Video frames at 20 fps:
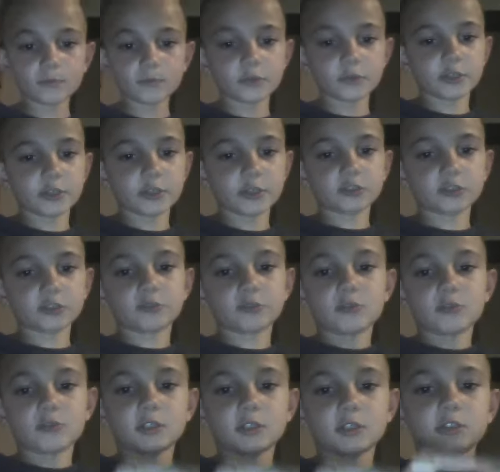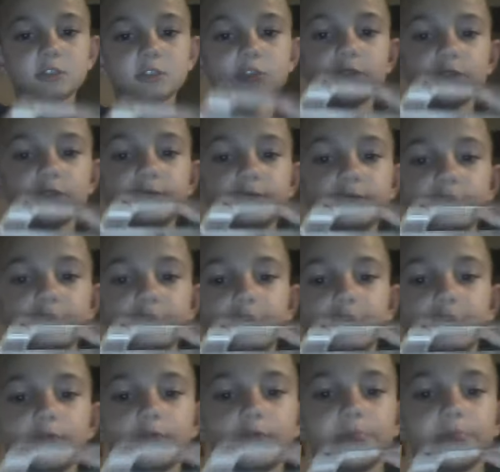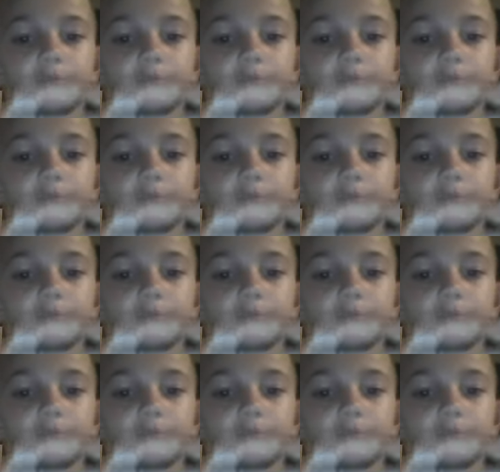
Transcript: thanks for watching this video.